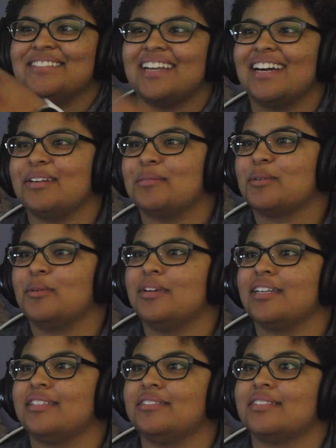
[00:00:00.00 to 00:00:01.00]
dude got up
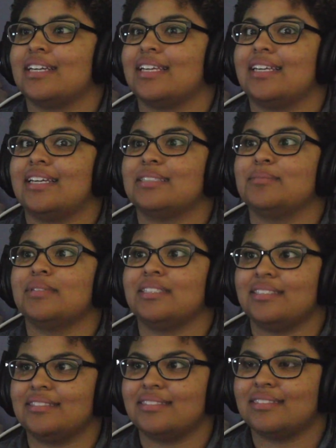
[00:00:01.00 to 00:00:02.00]
quick. He's like, yes,
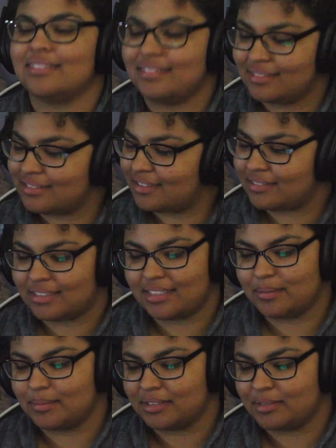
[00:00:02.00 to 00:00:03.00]
please. Don't have to
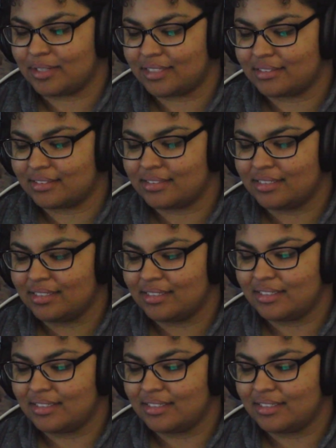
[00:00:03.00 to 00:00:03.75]
tell me twice.